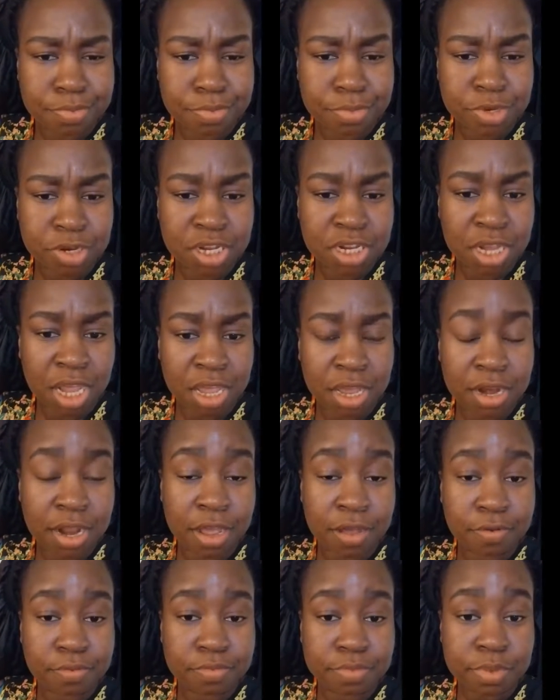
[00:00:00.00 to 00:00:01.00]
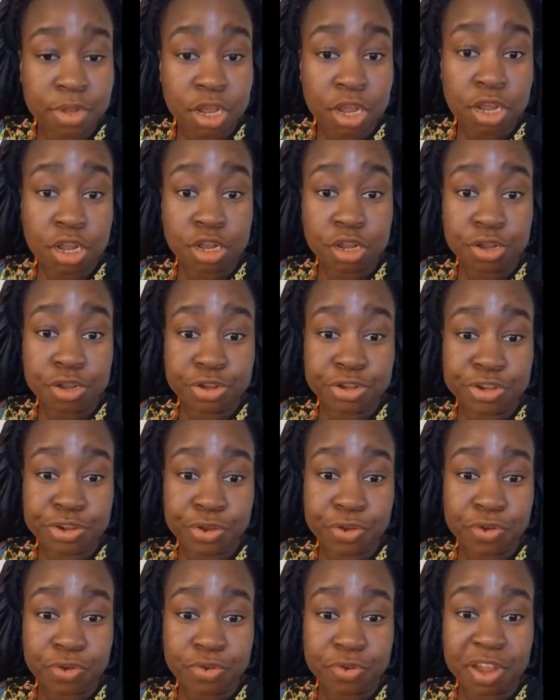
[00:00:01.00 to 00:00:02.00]
Just hanging out.
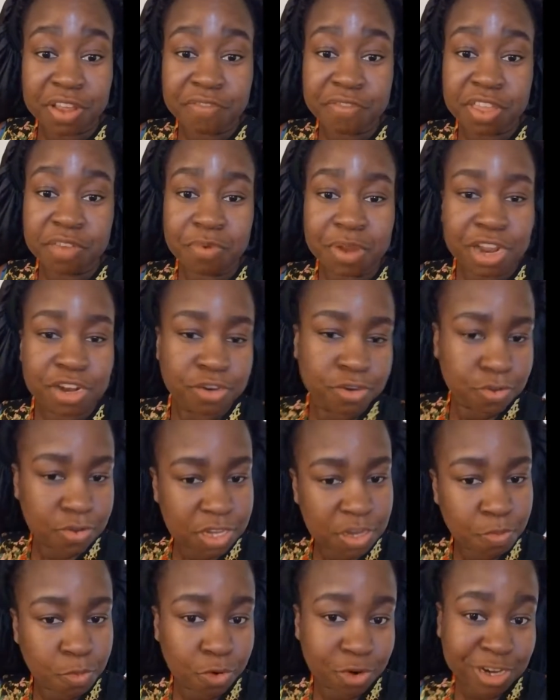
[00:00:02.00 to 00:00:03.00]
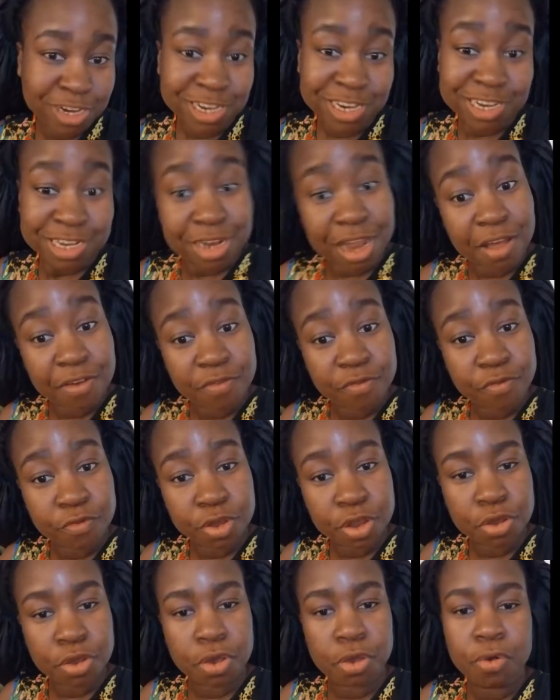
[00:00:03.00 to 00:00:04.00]
So definitely when I do some more stuff
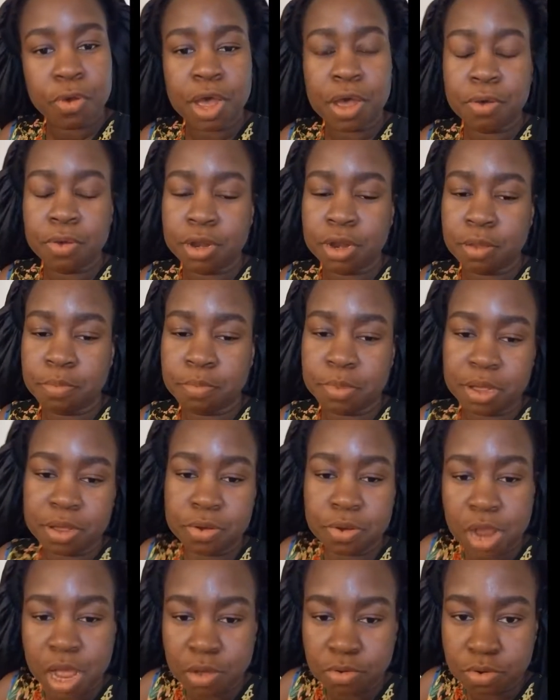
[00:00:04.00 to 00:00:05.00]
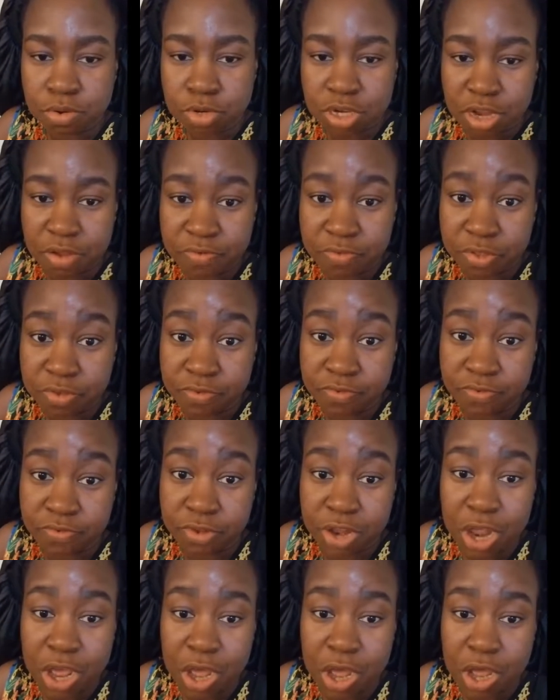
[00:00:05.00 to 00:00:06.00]
and go out and about, I will definitely
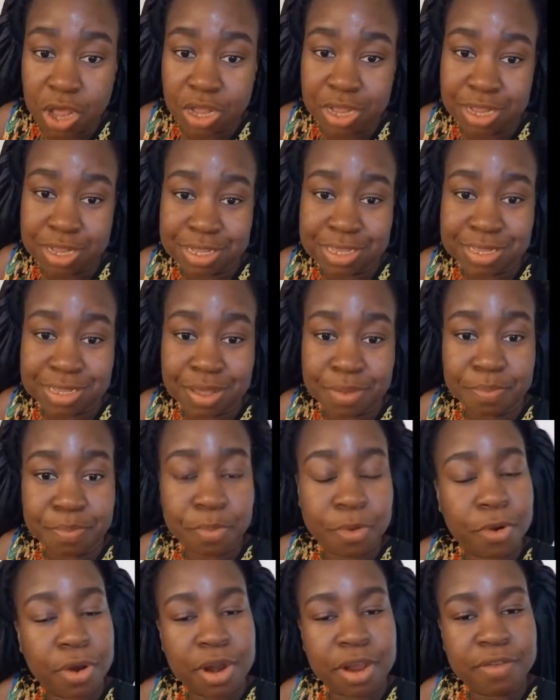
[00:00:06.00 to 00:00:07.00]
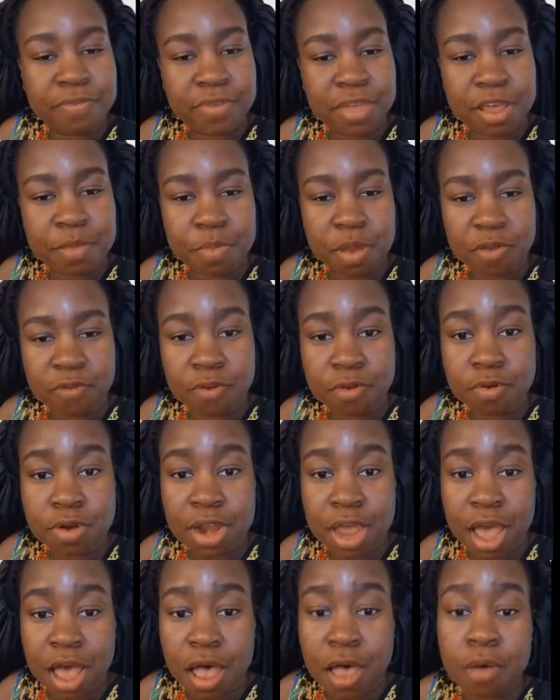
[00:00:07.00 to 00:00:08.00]
vlog some more of it. But for
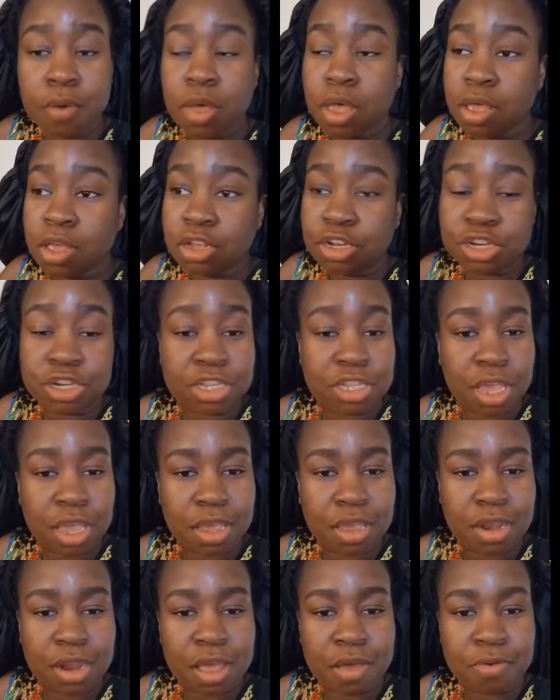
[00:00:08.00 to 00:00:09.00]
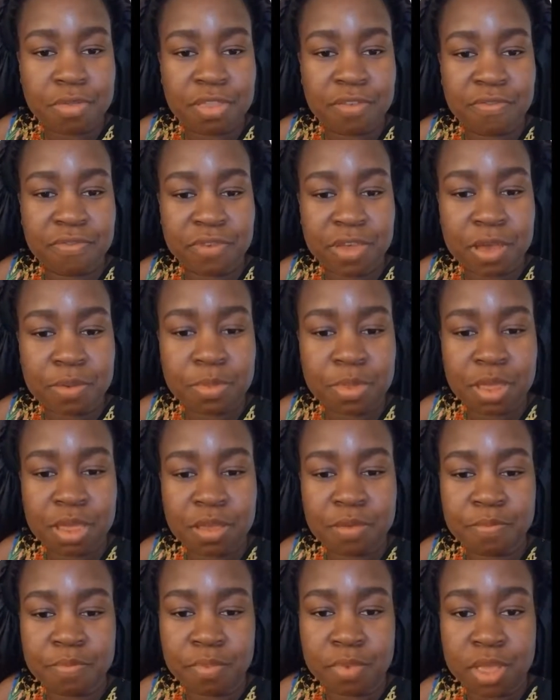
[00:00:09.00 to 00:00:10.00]
now, just hanging out with the
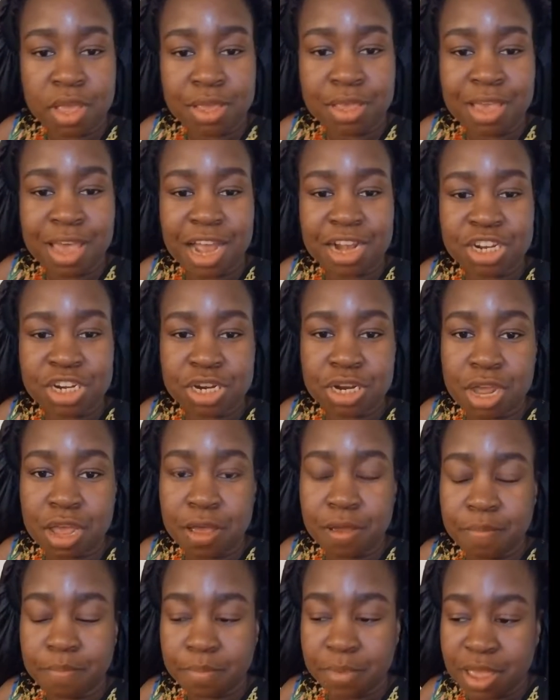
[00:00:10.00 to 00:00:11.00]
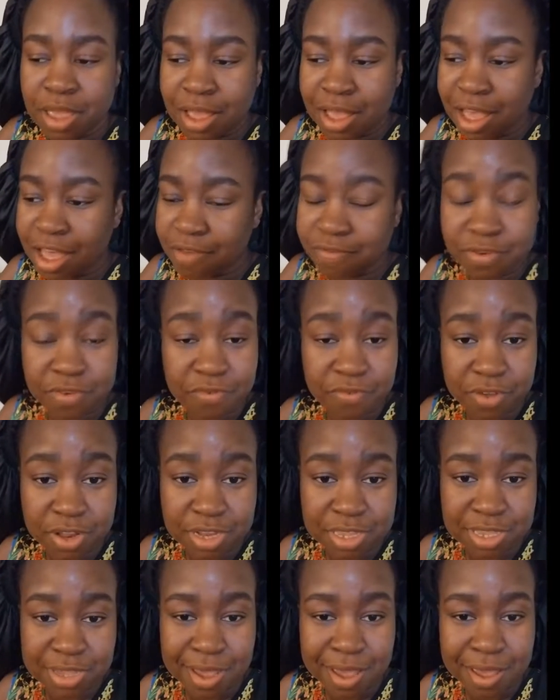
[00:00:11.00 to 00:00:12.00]
family, catching up, having a fun
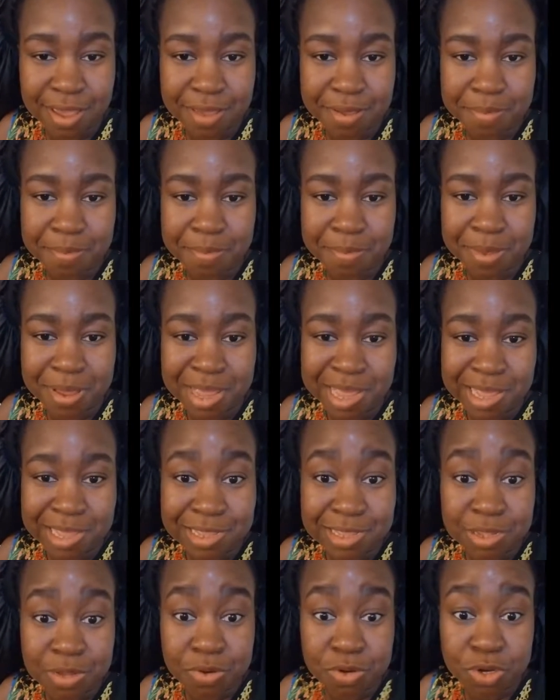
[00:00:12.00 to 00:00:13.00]
time. So I'll